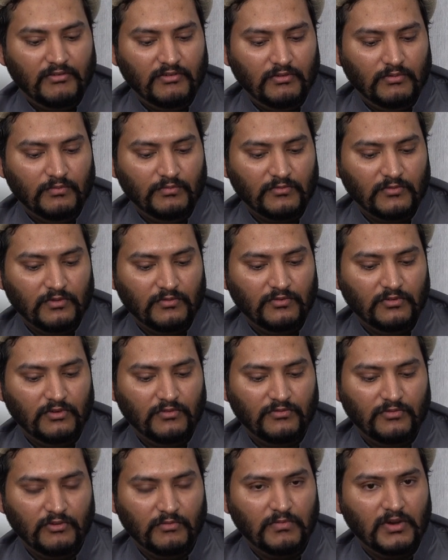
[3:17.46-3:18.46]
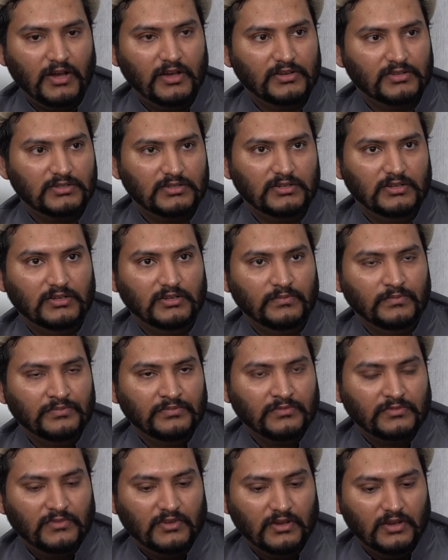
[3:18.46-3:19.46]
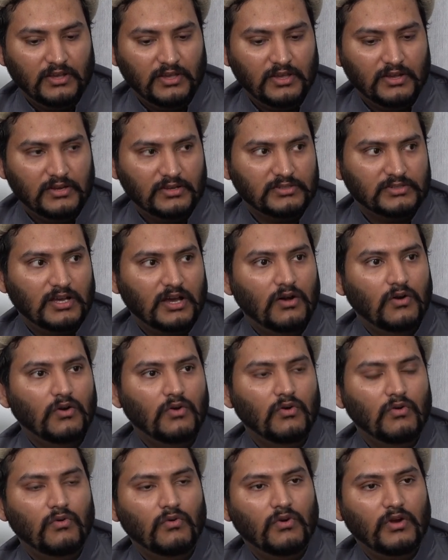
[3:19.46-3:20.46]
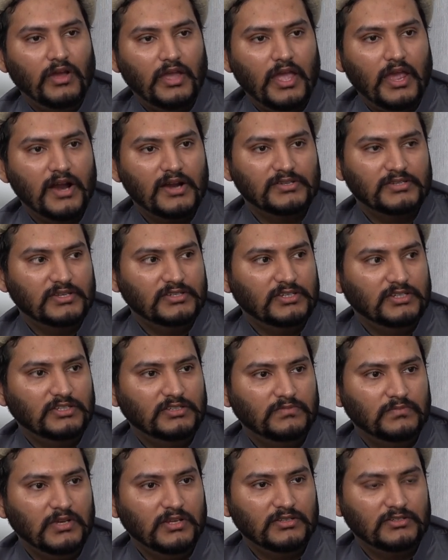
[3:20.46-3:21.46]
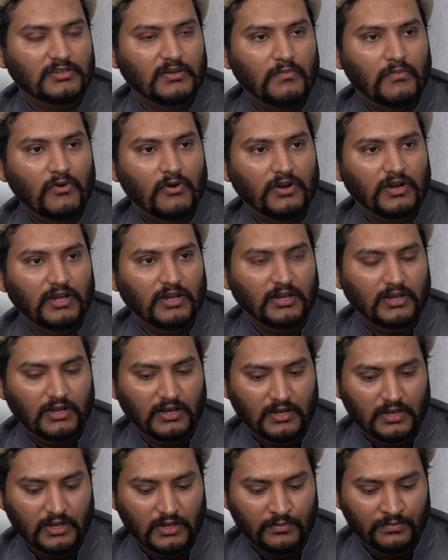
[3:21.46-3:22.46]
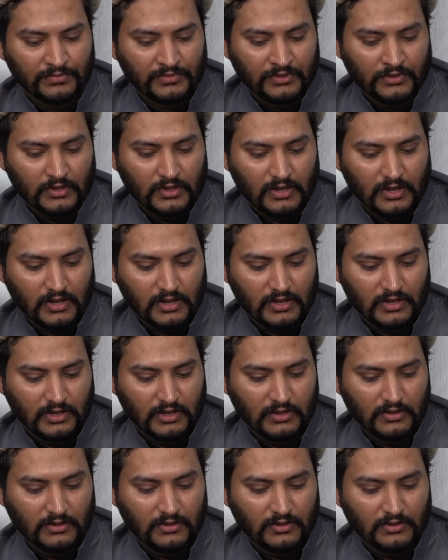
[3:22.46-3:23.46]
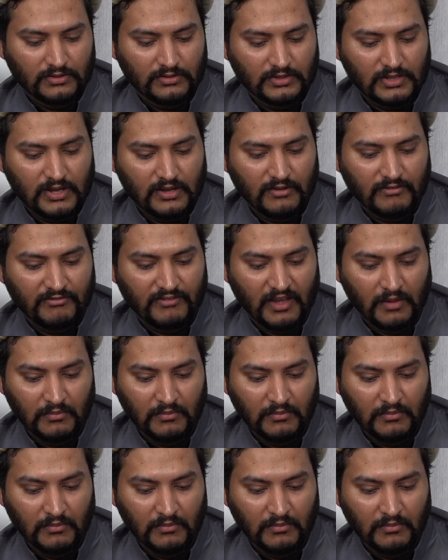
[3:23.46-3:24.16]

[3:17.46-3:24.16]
for past years, how ARCC has been supporting the